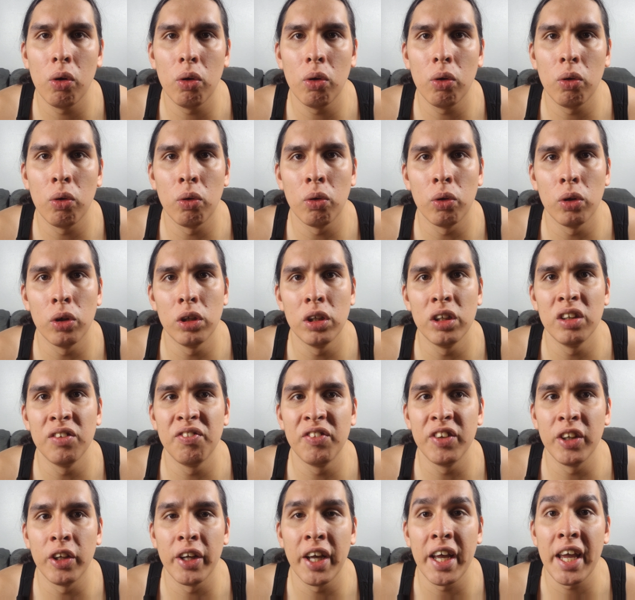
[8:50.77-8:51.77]
or if
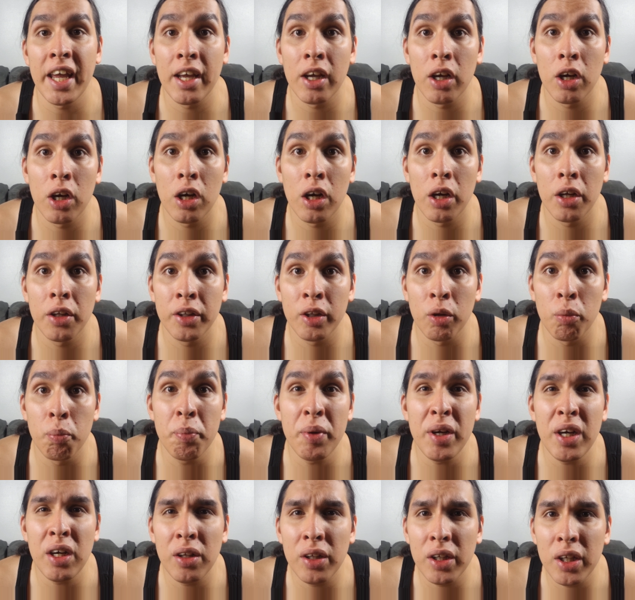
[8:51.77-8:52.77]
they'll hang on, they'll
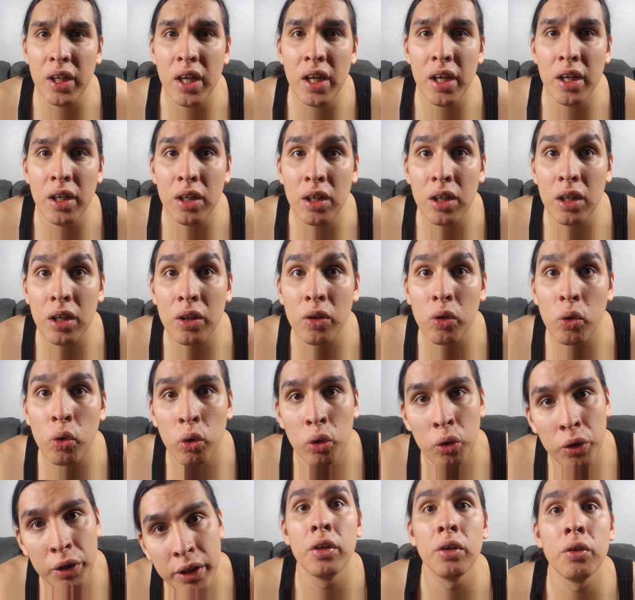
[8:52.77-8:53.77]
barely hang on,
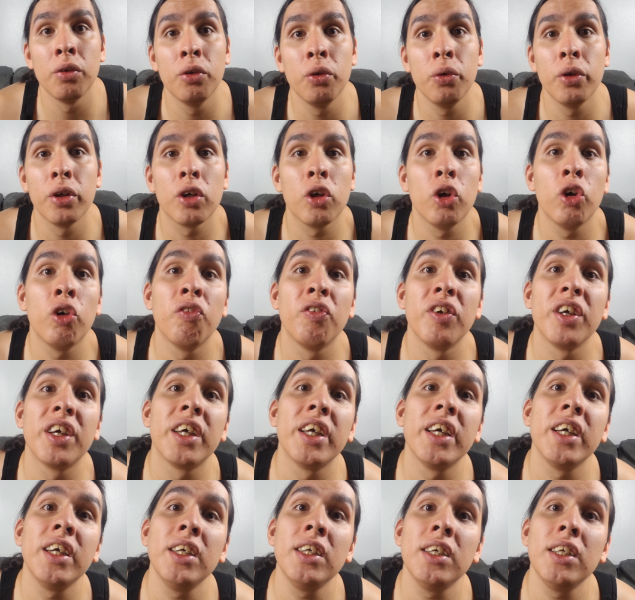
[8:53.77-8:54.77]
or they'll do the Kofi
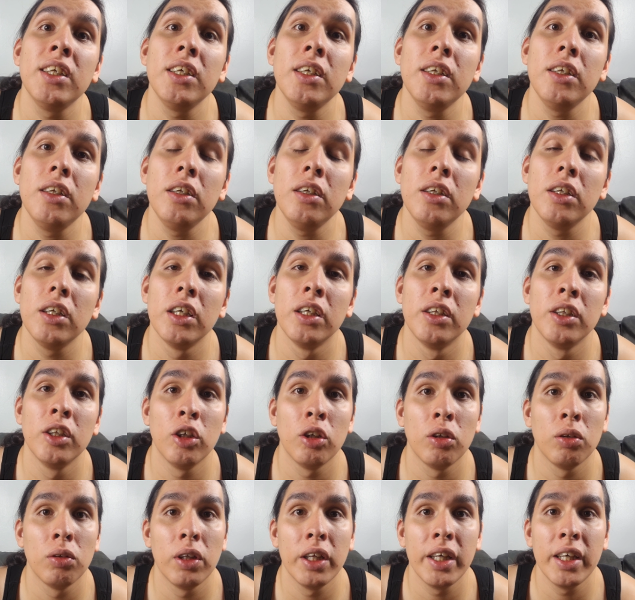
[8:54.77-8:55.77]
Kingston and
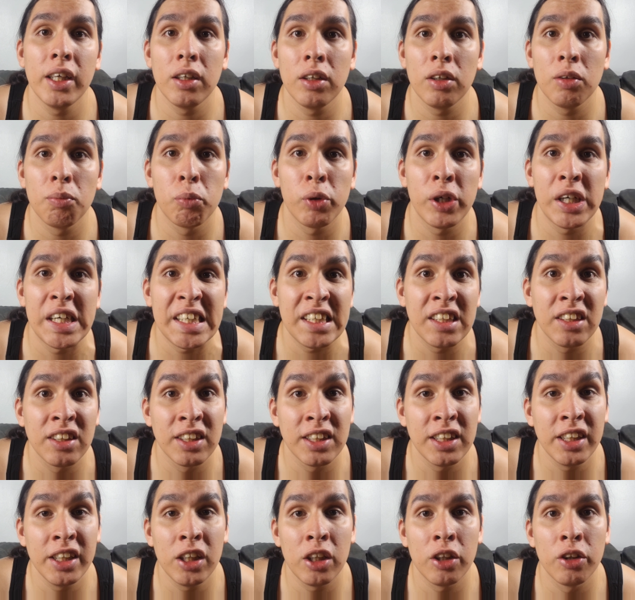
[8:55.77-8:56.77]
they'll land
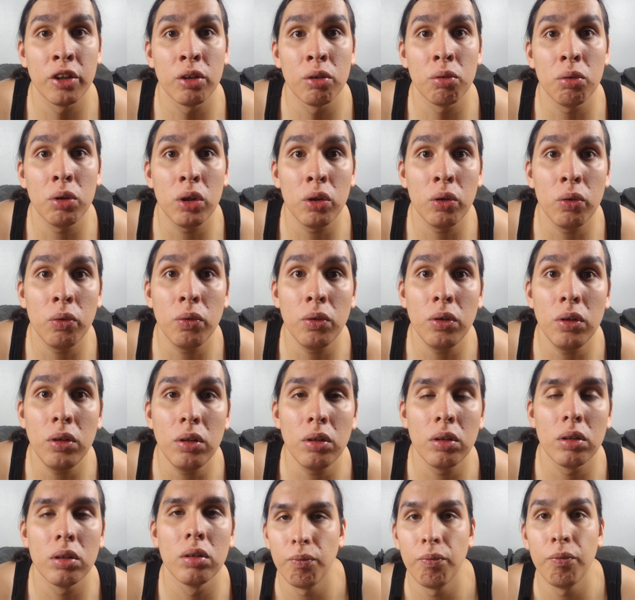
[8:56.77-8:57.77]
miraculously on their own.
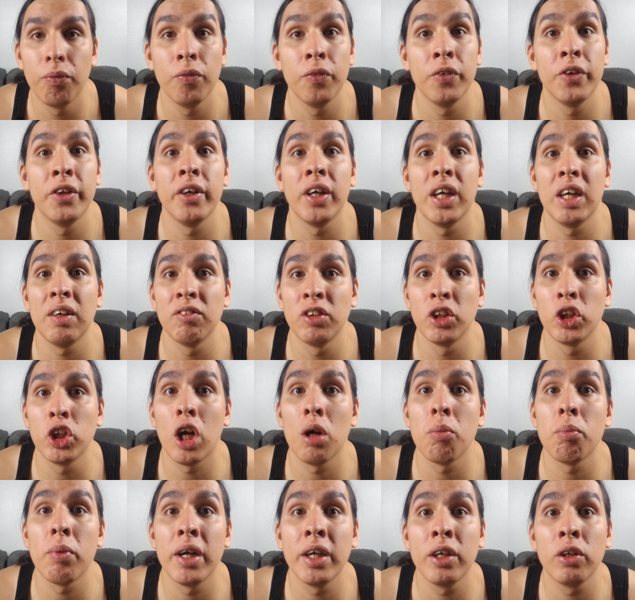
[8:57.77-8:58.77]
They'll have the
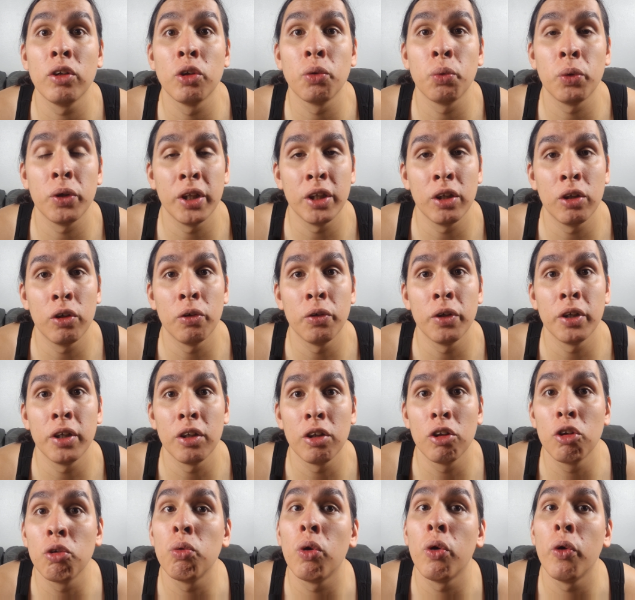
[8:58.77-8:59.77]
Shawn Michaels where they go to
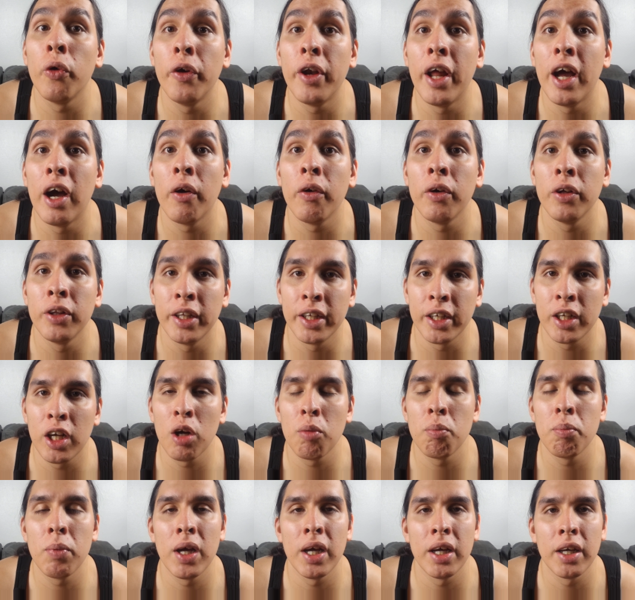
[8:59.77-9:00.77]
get thrown out and they
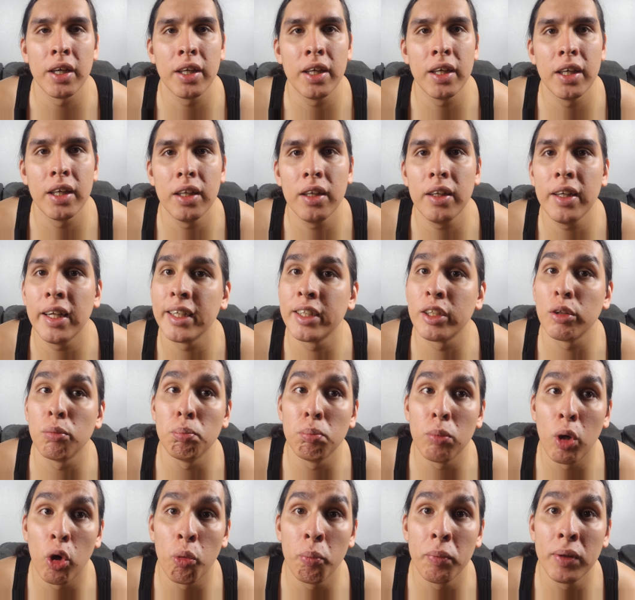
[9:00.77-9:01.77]
come back in. That's a
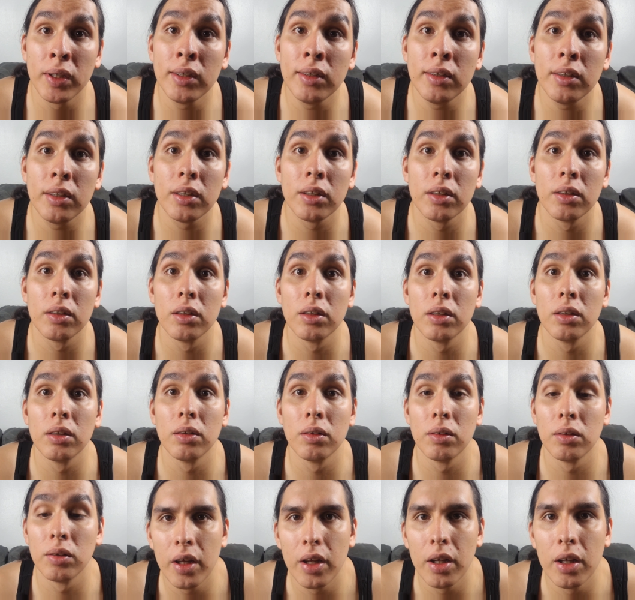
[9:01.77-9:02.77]
moment.
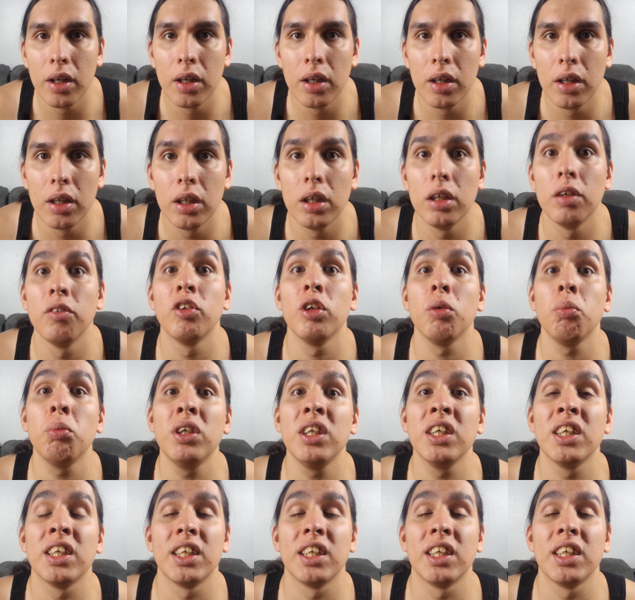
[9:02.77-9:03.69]
If someone is